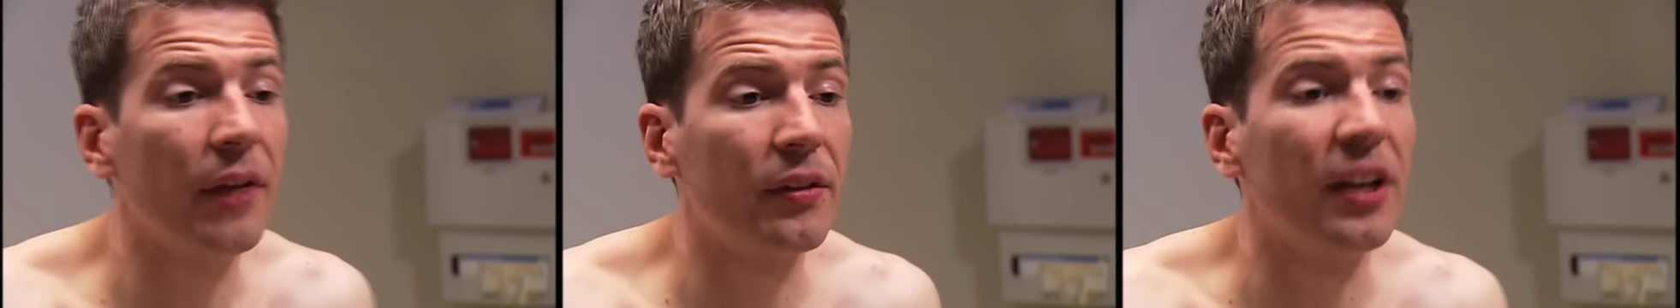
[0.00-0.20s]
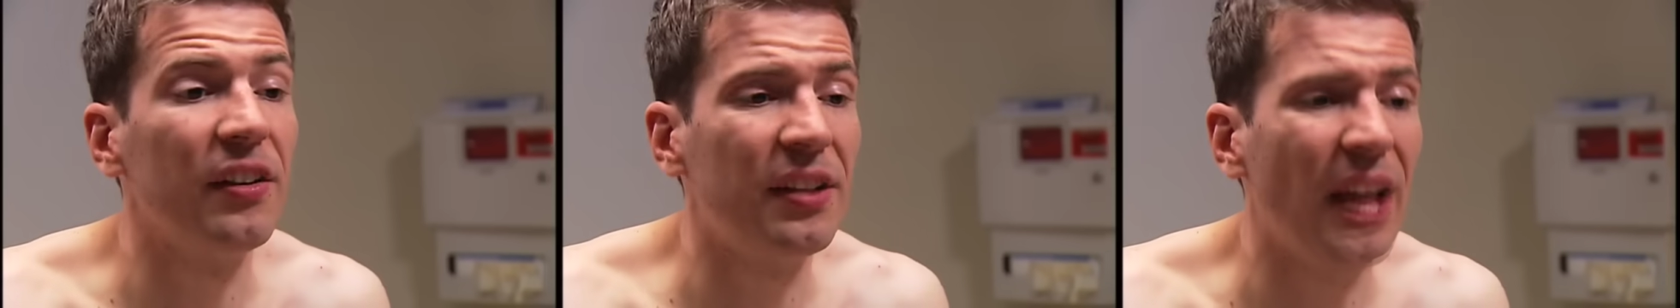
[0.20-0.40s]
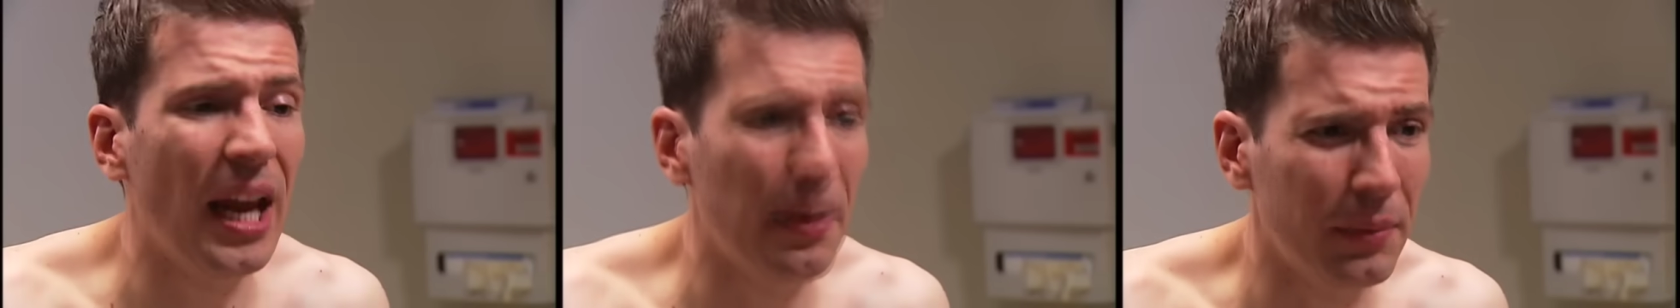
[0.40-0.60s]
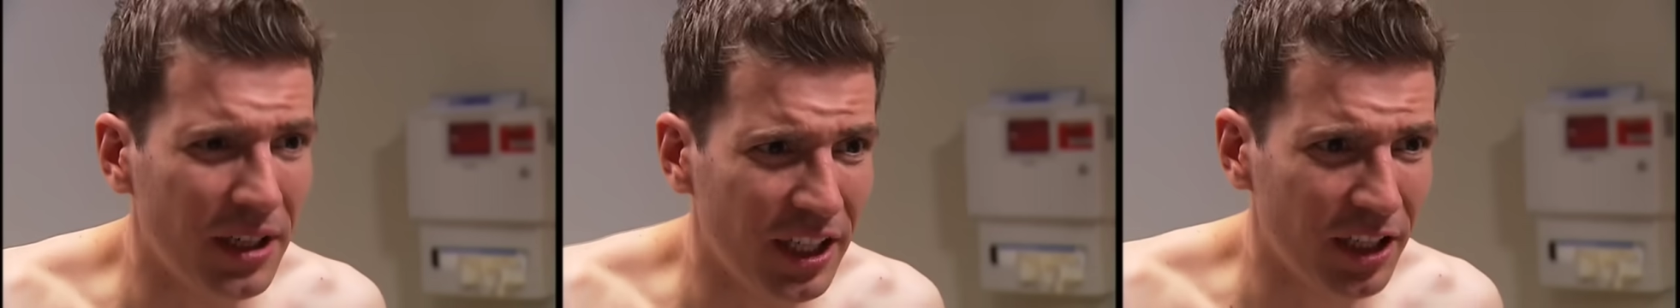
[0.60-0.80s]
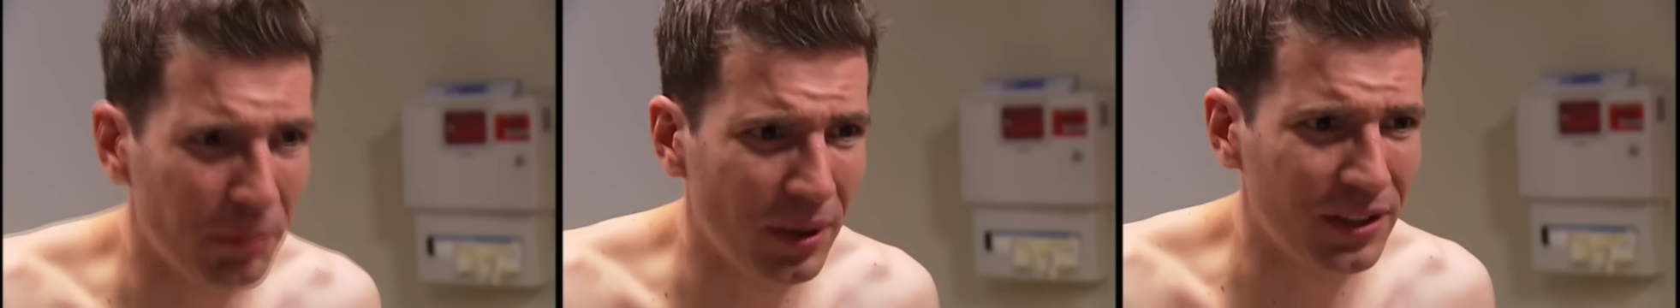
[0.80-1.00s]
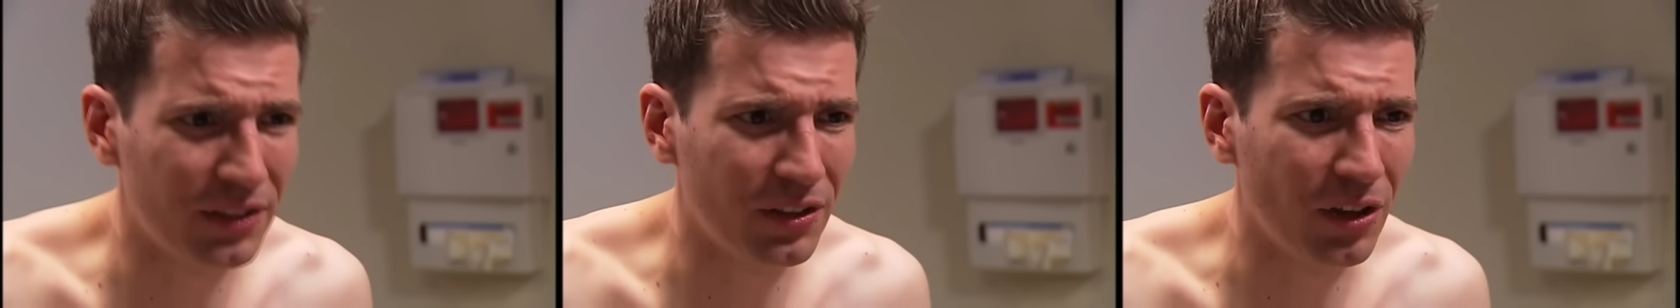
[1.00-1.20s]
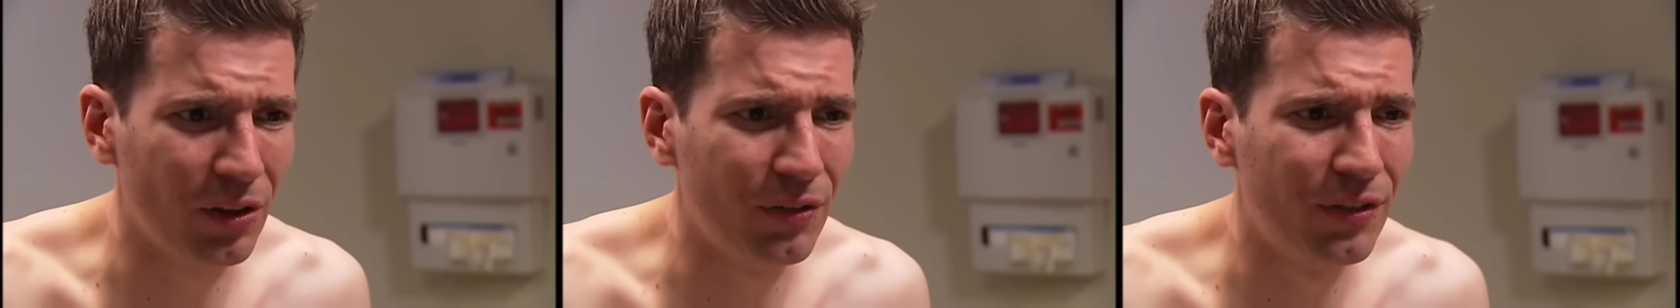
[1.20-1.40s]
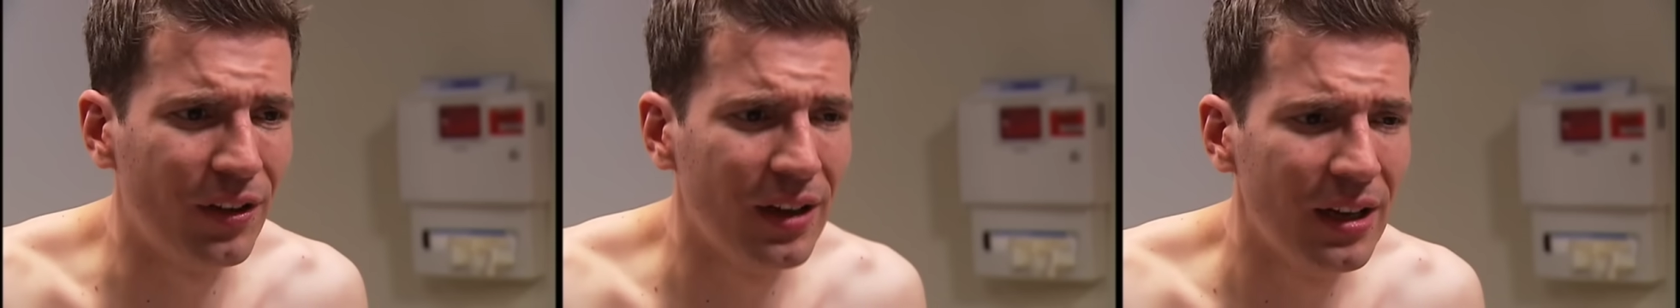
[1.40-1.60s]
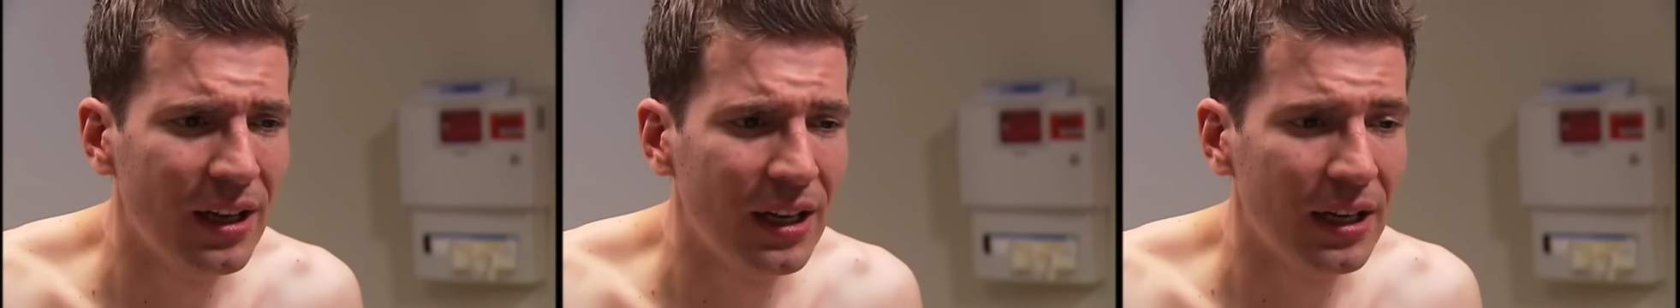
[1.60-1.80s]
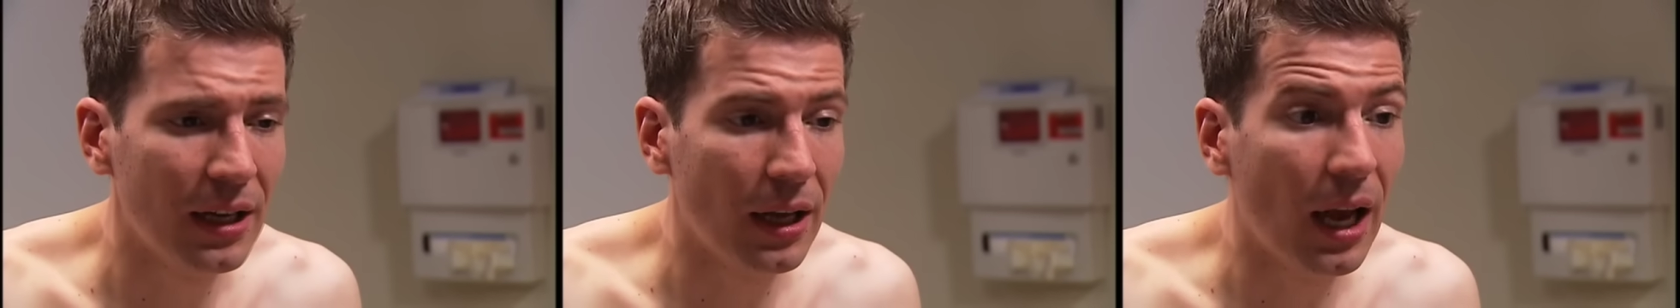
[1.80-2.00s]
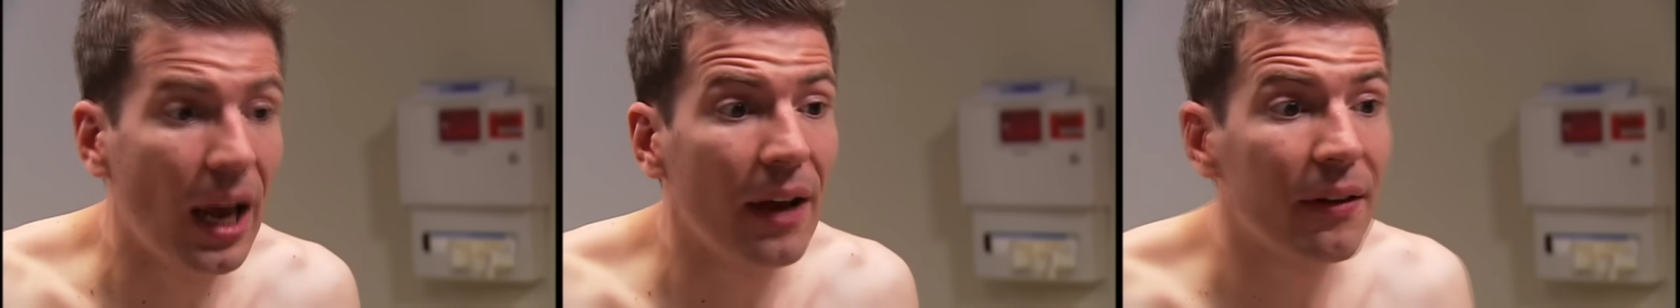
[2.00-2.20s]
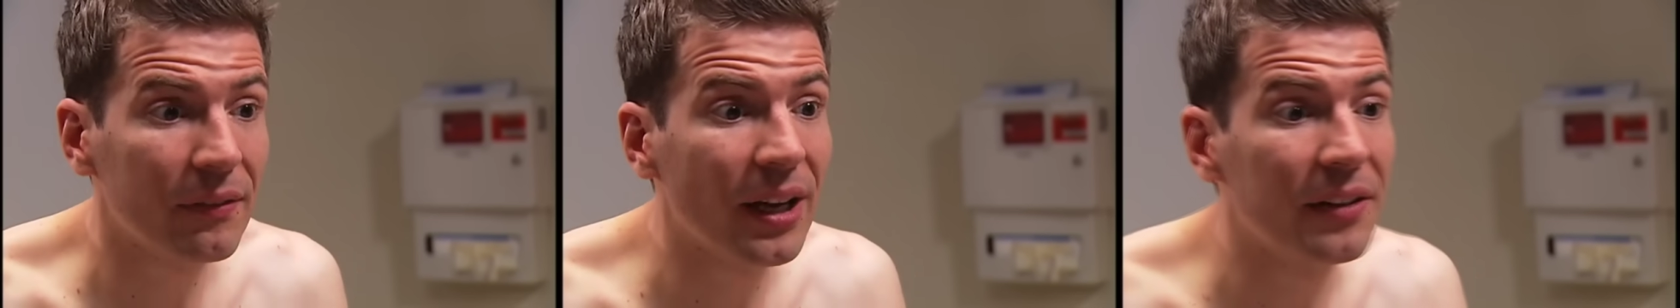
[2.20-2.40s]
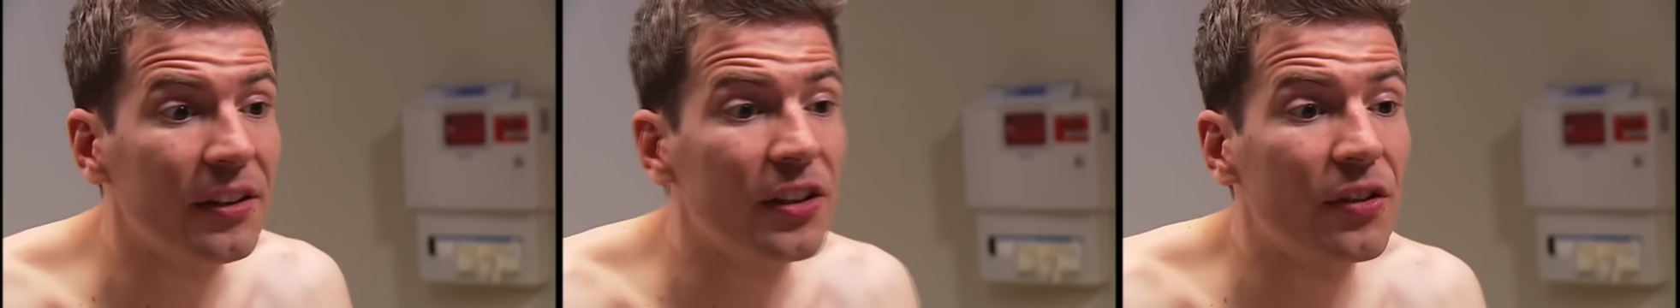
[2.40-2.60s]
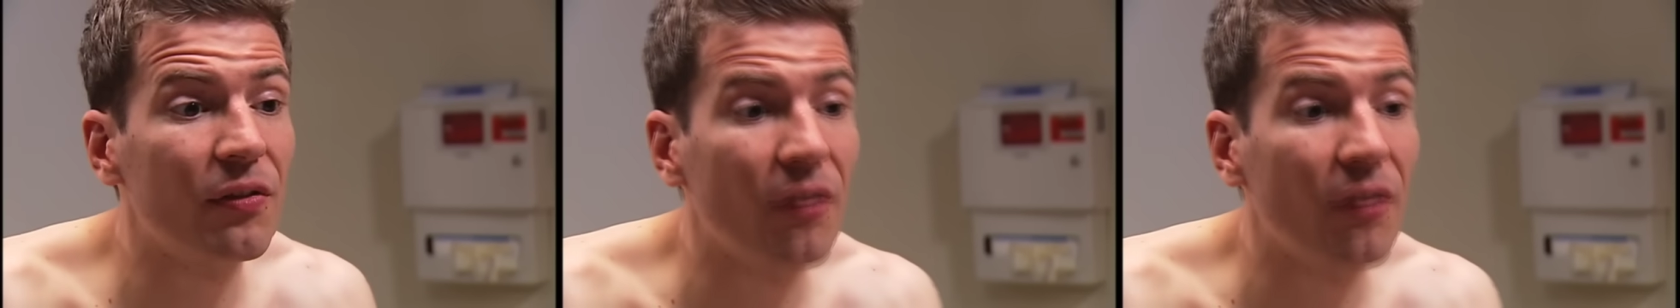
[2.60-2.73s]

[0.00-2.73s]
I've contaminated myself. I've got these